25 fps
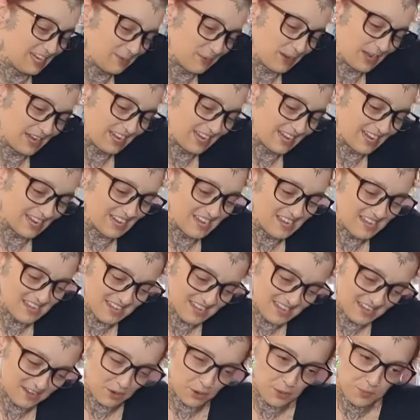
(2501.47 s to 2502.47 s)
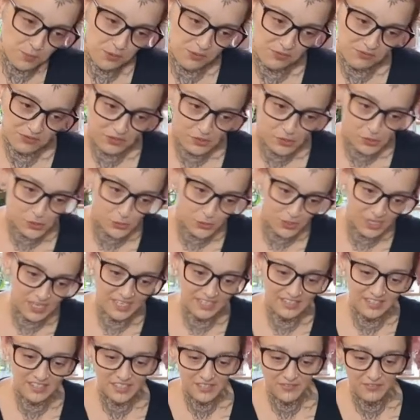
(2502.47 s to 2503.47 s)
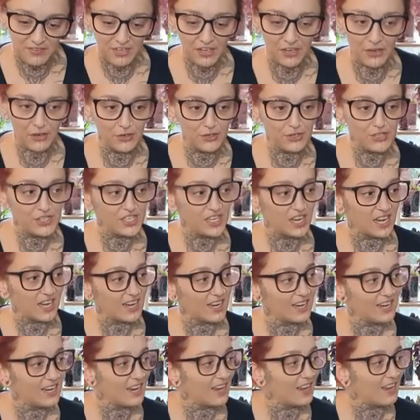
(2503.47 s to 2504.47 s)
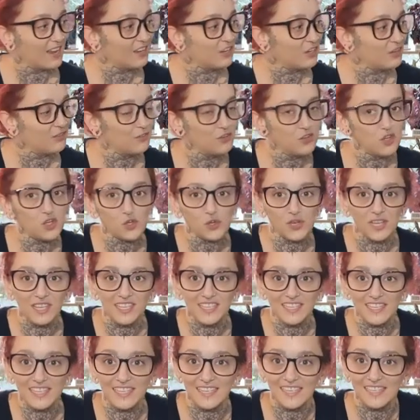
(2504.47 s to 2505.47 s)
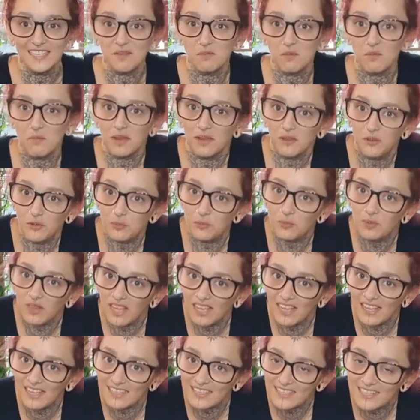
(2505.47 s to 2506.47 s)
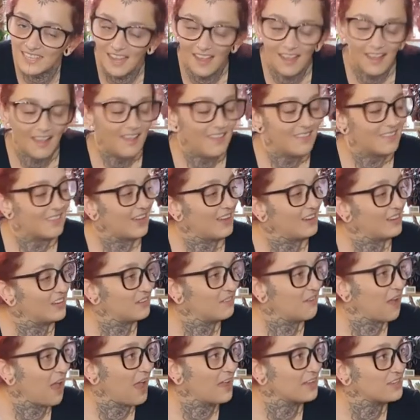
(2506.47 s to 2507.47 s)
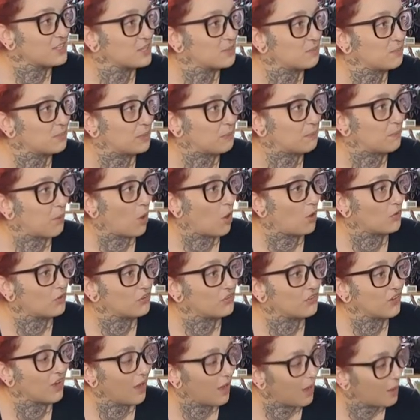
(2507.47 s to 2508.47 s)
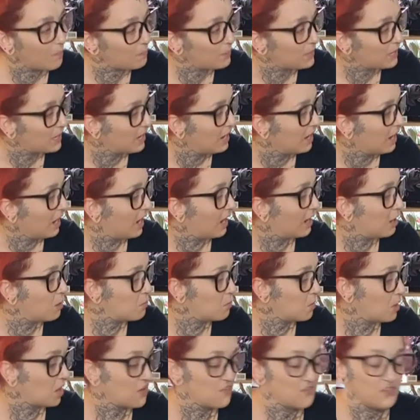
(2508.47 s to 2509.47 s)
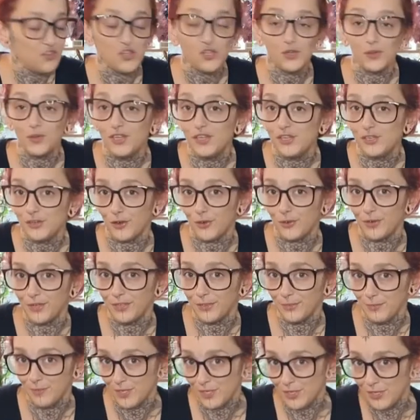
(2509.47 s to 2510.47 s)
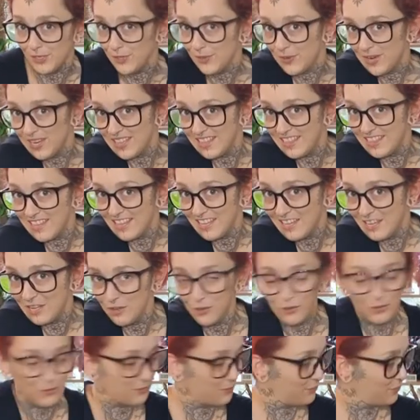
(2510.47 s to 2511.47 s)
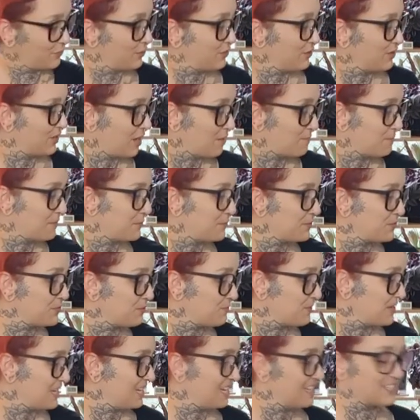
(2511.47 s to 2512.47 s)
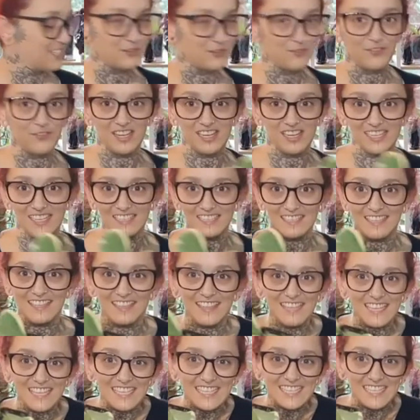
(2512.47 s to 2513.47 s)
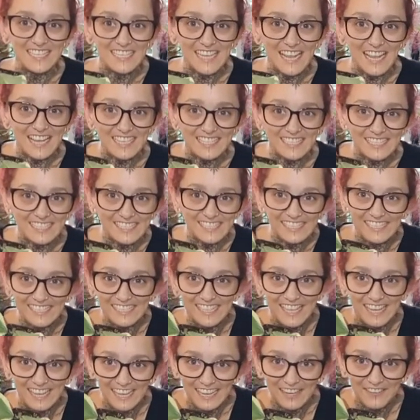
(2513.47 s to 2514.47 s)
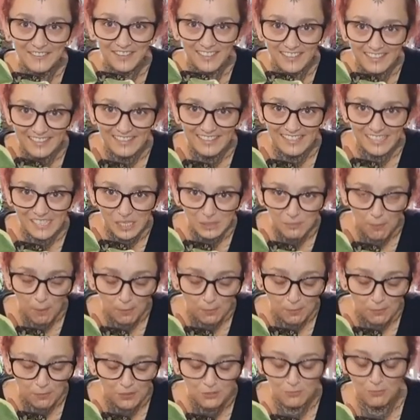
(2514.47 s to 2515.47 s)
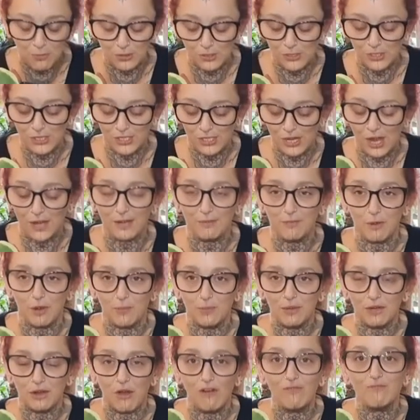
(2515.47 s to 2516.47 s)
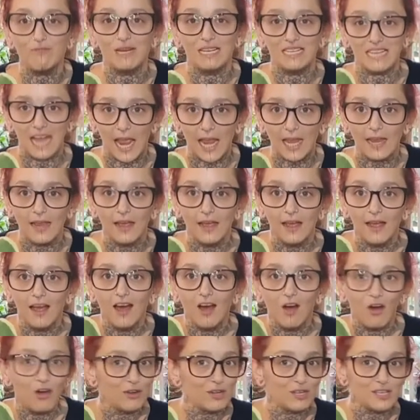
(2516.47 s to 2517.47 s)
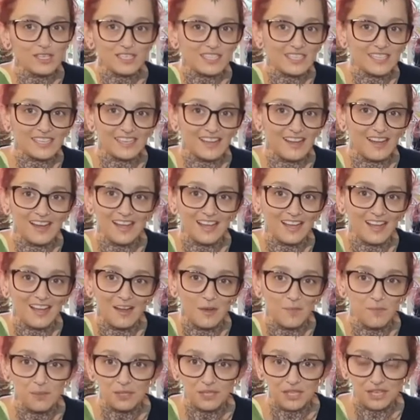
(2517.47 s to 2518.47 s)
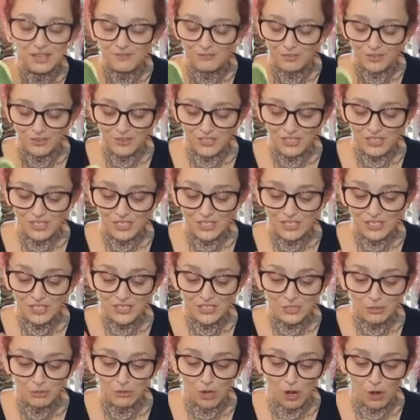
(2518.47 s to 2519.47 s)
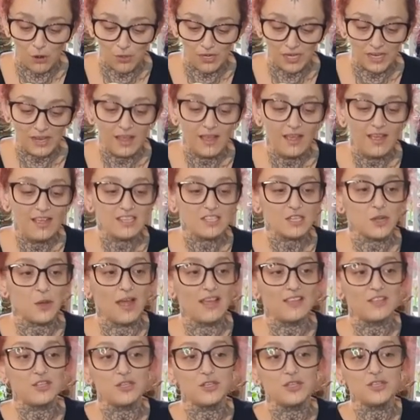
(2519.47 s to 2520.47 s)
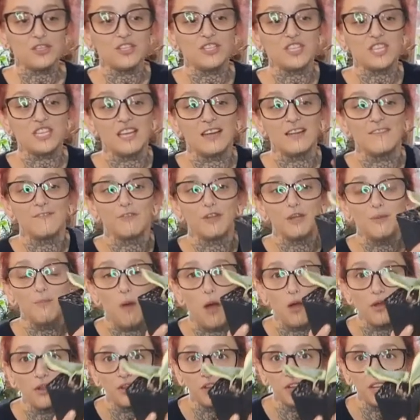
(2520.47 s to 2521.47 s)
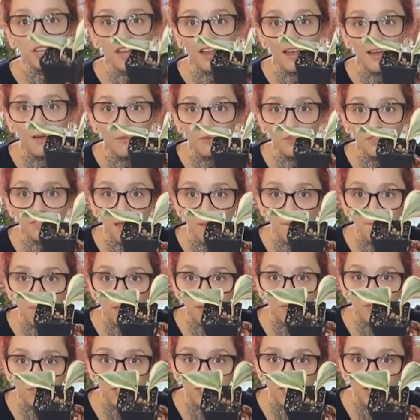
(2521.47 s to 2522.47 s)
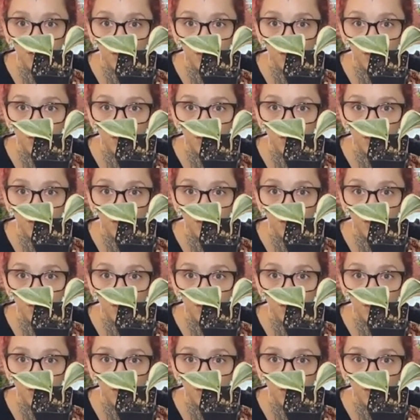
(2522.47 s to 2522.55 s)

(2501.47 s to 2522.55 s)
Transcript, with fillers: anyway, I hope you've enjoyed this video today and you've enjoyed seeing some of my new plants that have had to be potted up. Um, I've enjoyed showing them to you and thank you for coming with me to find out that this is actually alive. I think this is probably the most exciting moment of my day. Honestly, I can't believe that this is still going. So as you can see, I've repotted it now with that bit of